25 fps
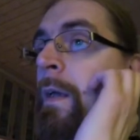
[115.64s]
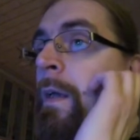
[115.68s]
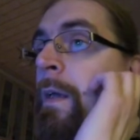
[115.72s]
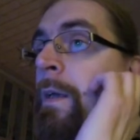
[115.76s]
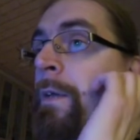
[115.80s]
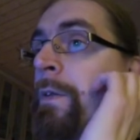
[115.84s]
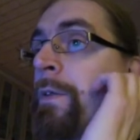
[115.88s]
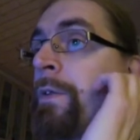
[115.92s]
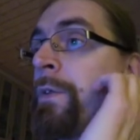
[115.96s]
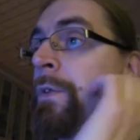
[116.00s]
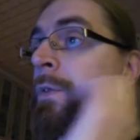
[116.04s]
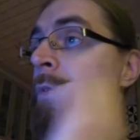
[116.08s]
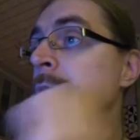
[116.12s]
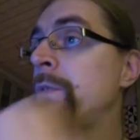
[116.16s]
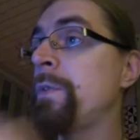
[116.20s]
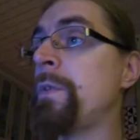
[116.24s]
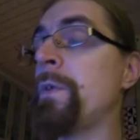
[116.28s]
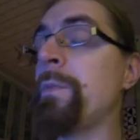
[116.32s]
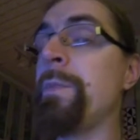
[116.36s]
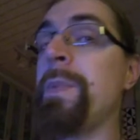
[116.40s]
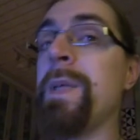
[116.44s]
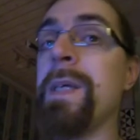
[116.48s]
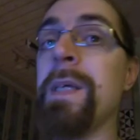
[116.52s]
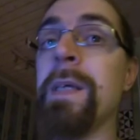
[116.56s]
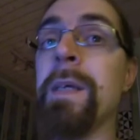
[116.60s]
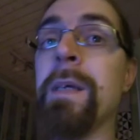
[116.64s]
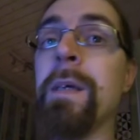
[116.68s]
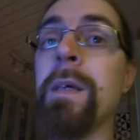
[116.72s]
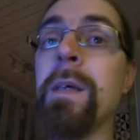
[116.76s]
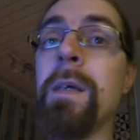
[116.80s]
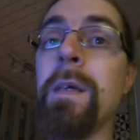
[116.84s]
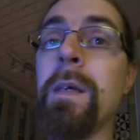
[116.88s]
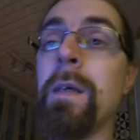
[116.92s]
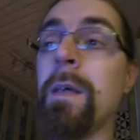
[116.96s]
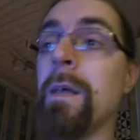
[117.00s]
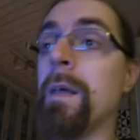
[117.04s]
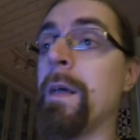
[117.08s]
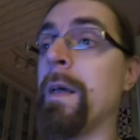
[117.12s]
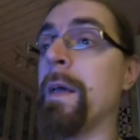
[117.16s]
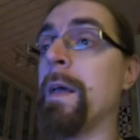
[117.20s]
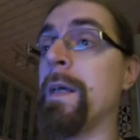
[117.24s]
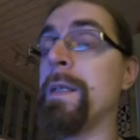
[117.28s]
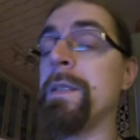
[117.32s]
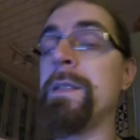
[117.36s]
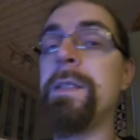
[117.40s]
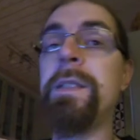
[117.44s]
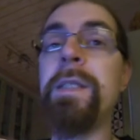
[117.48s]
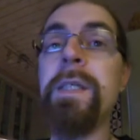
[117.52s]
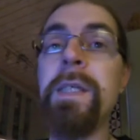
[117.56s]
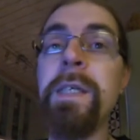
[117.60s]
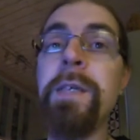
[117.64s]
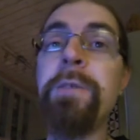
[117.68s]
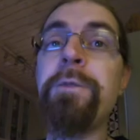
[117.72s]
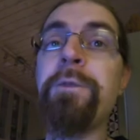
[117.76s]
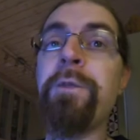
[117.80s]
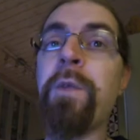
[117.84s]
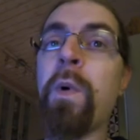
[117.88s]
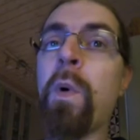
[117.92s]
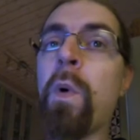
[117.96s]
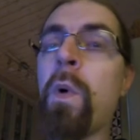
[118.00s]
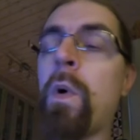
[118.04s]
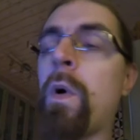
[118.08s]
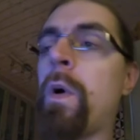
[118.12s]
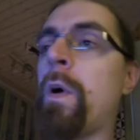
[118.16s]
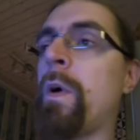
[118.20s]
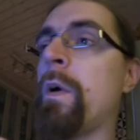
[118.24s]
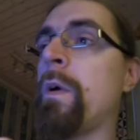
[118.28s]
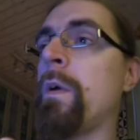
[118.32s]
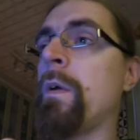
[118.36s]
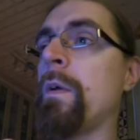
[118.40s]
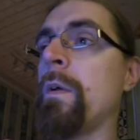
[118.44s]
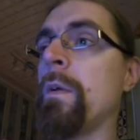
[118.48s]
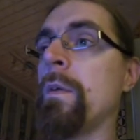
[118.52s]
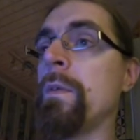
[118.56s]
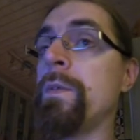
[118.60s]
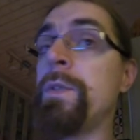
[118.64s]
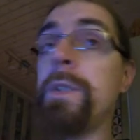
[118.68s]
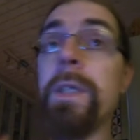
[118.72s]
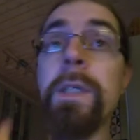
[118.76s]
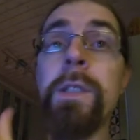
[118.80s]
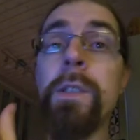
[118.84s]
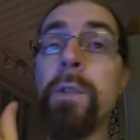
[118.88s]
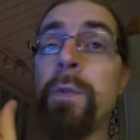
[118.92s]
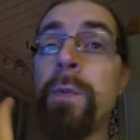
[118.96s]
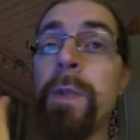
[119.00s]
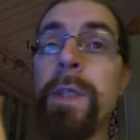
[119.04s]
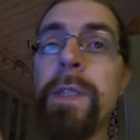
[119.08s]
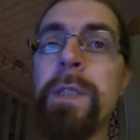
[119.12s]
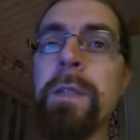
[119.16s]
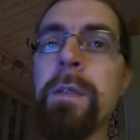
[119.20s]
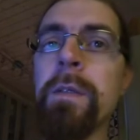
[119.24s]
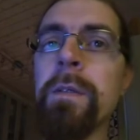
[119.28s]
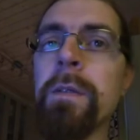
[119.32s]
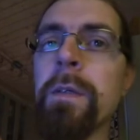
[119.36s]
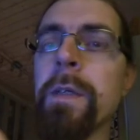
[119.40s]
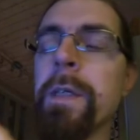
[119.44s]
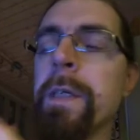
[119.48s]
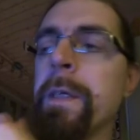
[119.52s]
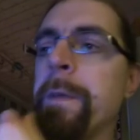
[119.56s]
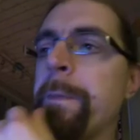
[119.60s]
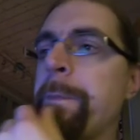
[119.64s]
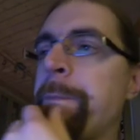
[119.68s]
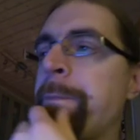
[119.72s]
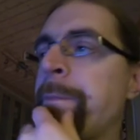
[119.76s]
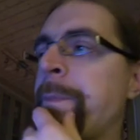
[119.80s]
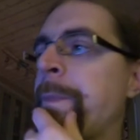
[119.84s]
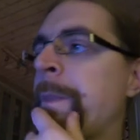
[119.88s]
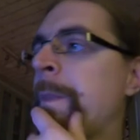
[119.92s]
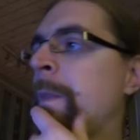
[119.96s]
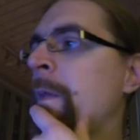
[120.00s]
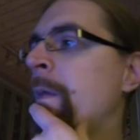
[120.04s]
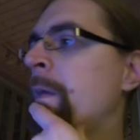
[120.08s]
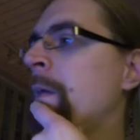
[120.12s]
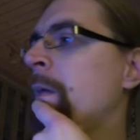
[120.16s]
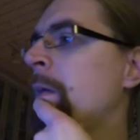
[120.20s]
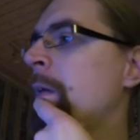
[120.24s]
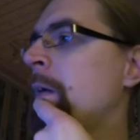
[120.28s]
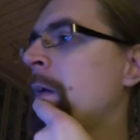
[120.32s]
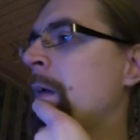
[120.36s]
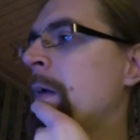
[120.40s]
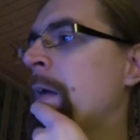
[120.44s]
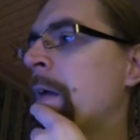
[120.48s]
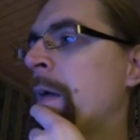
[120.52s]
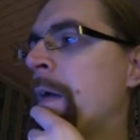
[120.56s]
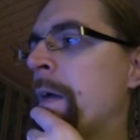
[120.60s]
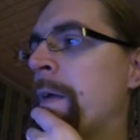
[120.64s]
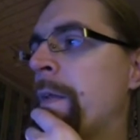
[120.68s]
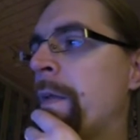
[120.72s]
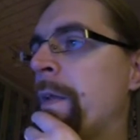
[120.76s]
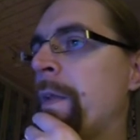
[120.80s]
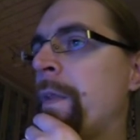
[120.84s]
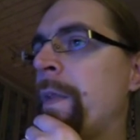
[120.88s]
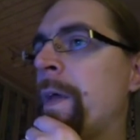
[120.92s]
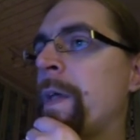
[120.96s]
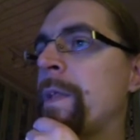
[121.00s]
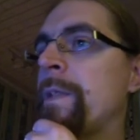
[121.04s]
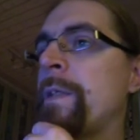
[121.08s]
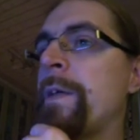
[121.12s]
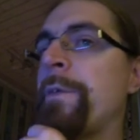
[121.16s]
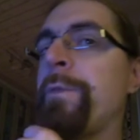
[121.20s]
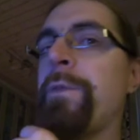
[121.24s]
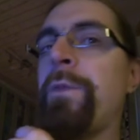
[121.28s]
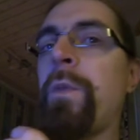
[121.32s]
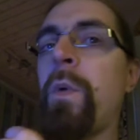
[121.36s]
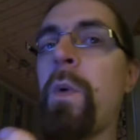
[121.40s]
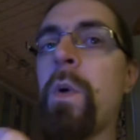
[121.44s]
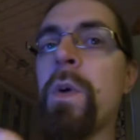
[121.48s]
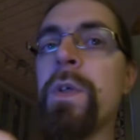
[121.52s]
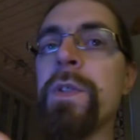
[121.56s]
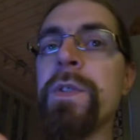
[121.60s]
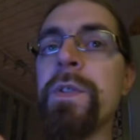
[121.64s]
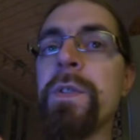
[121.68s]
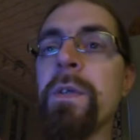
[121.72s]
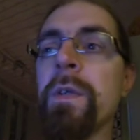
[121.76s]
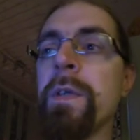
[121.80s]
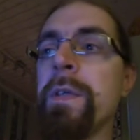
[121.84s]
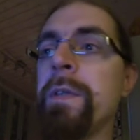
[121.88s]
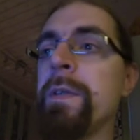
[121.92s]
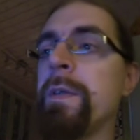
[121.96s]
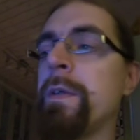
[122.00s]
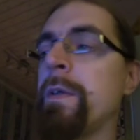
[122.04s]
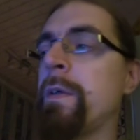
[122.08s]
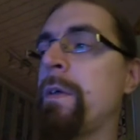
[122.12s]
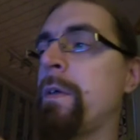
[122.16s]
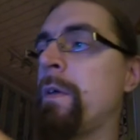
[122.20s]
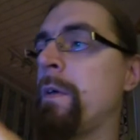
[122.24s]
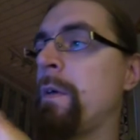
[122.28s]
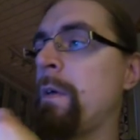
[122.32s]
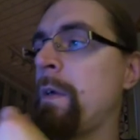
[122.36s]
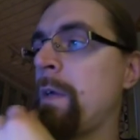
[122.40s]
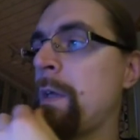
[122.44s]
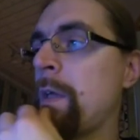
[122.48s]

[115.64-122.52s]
used to be D4 just recently. That's a 4-cylinder,